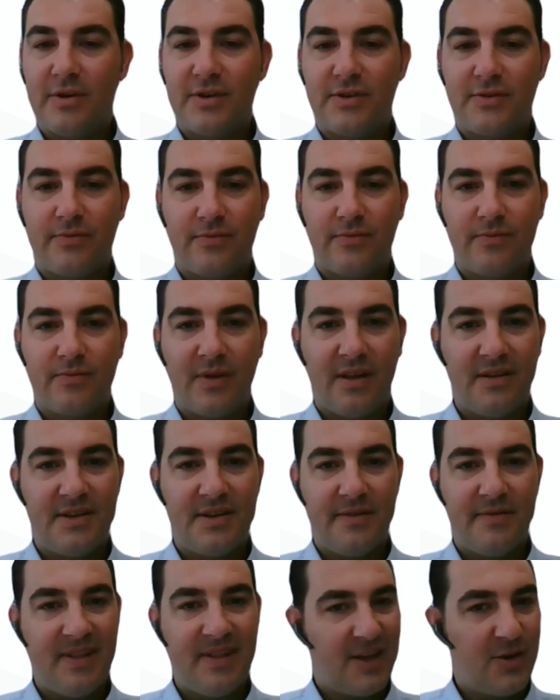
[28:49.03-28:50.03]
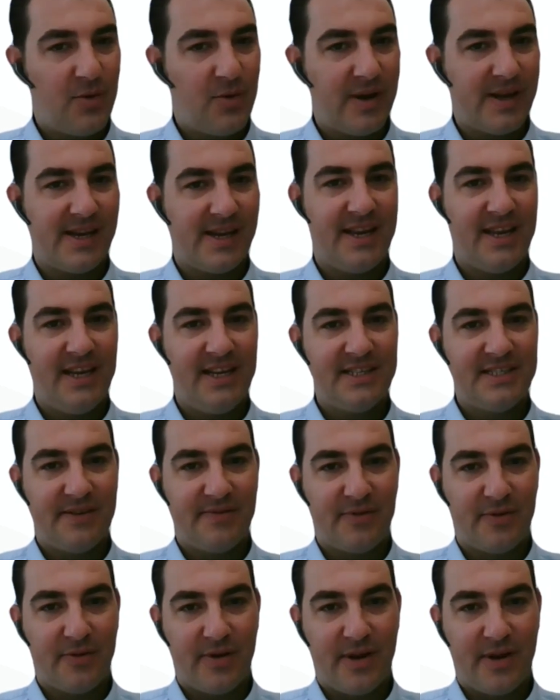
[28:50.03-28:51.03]
But that was relatively quick
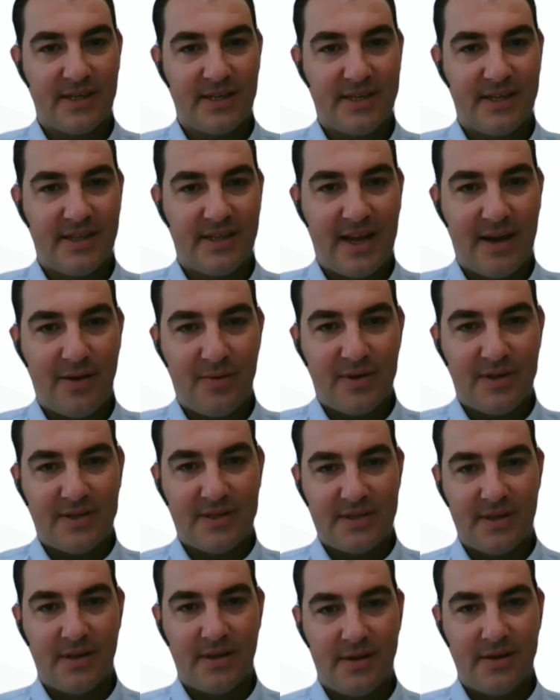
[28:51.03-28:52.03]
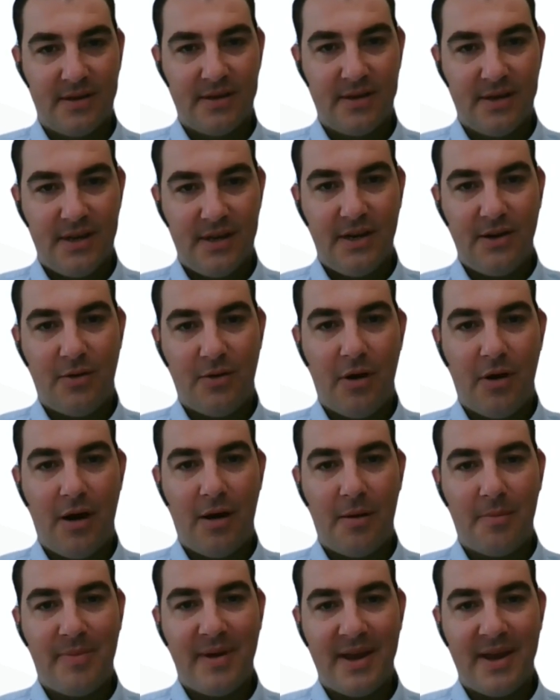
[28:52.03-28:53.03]
and easy for us. And that was,
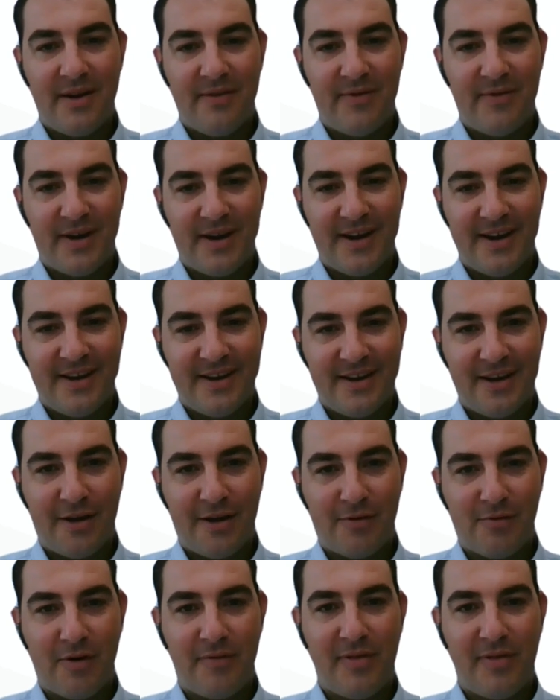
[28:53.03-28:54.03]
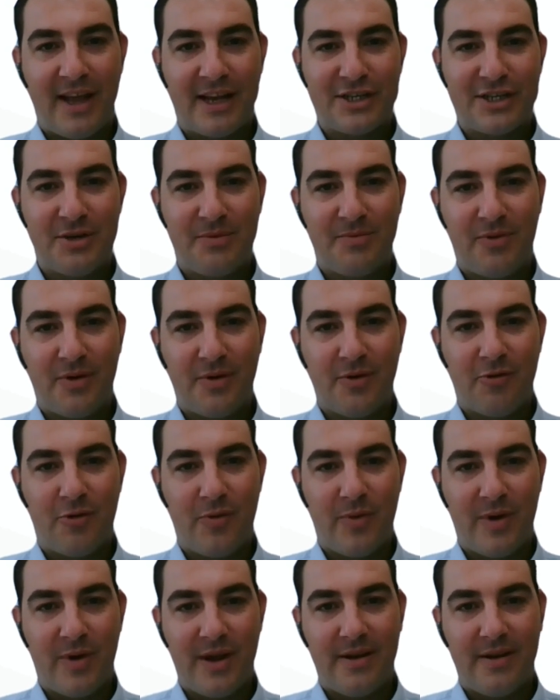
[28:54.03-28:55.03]
a bit of a
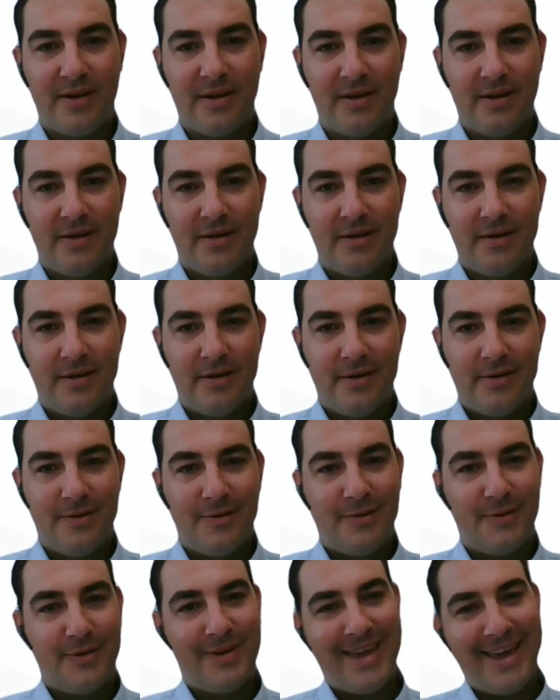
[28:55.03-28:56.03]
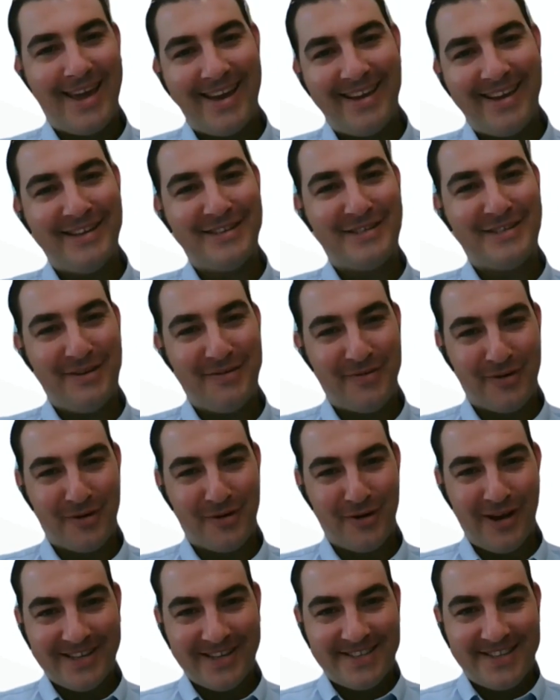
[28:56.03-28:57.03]
reflection point where we went, well, yeah,
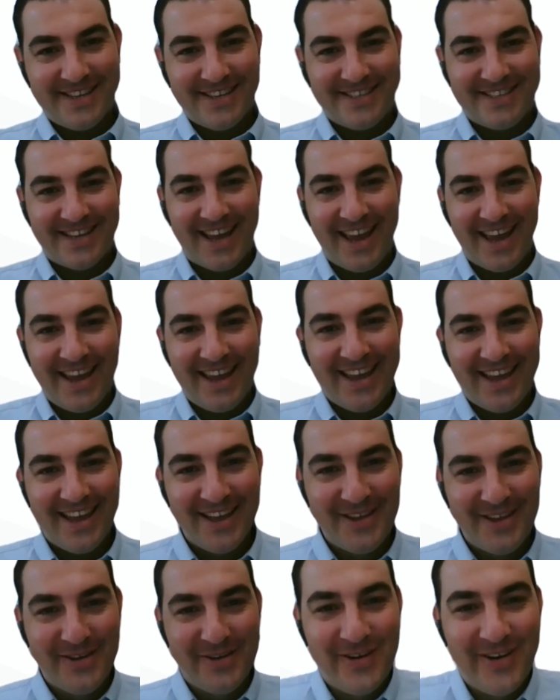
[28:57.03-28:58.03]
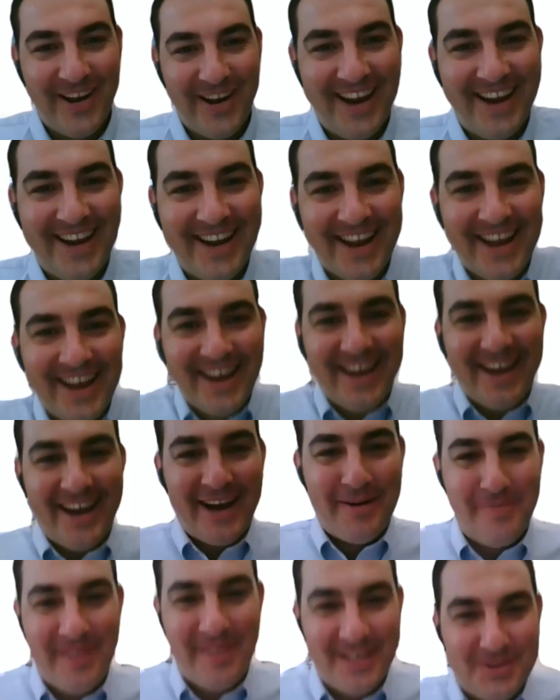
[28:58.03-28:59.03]
easy for us to say, right?
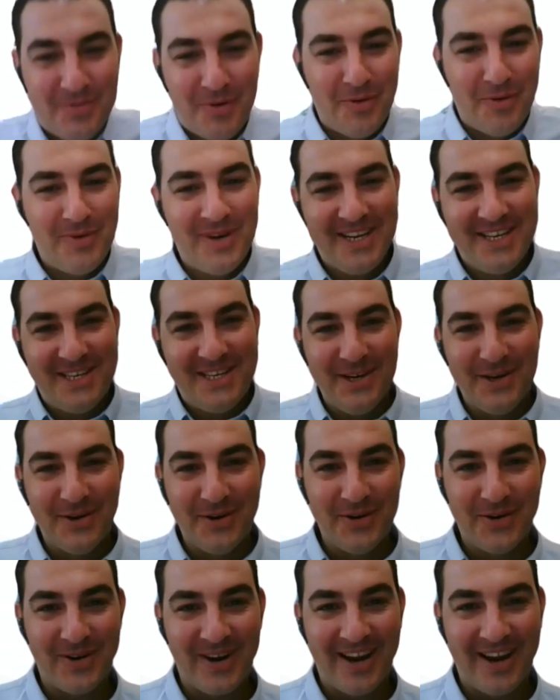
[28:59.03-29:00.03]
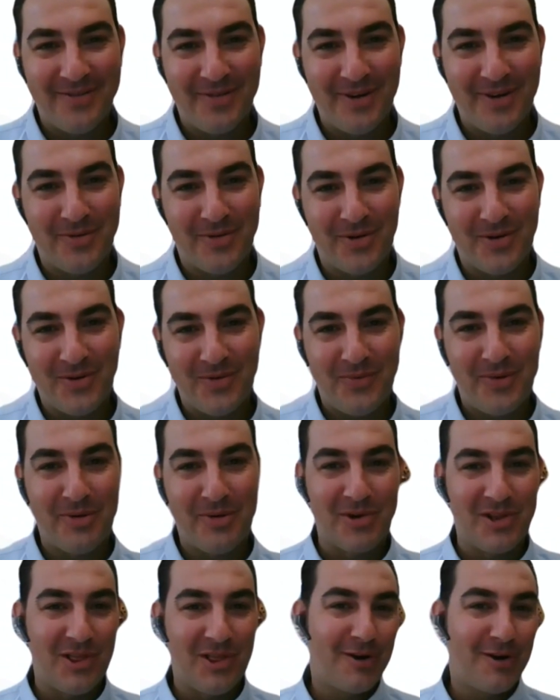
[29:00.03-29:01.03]
That's what we do, right? We
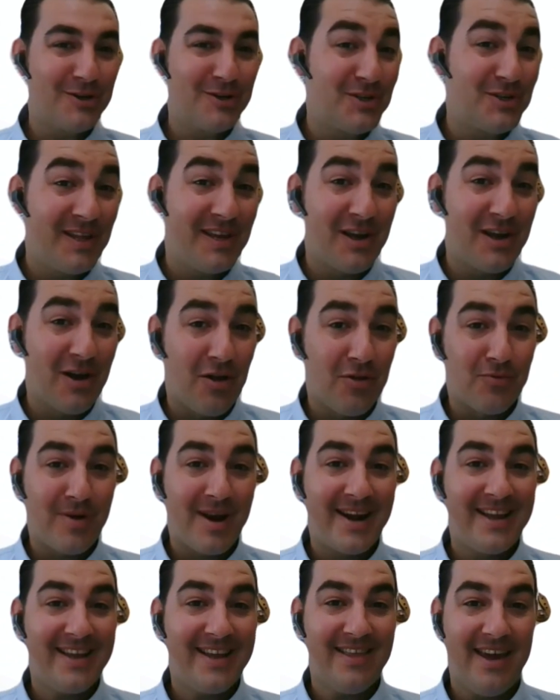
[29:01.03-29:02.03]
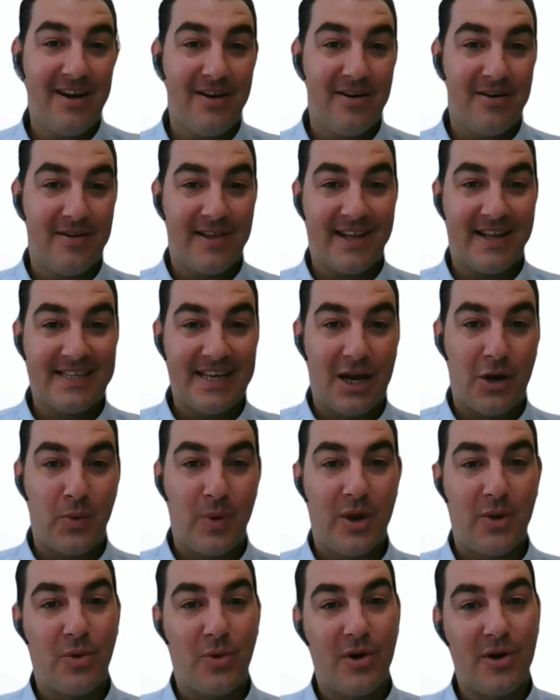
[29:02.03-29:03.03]
were largely already there.
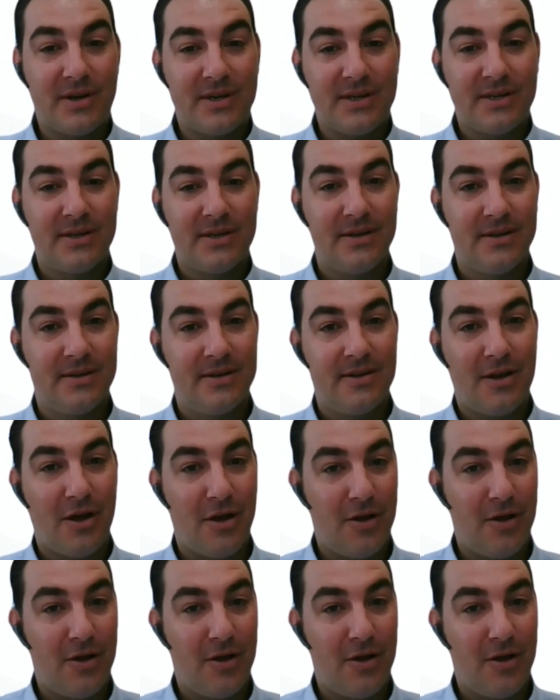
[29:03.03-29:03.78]
That's how we worked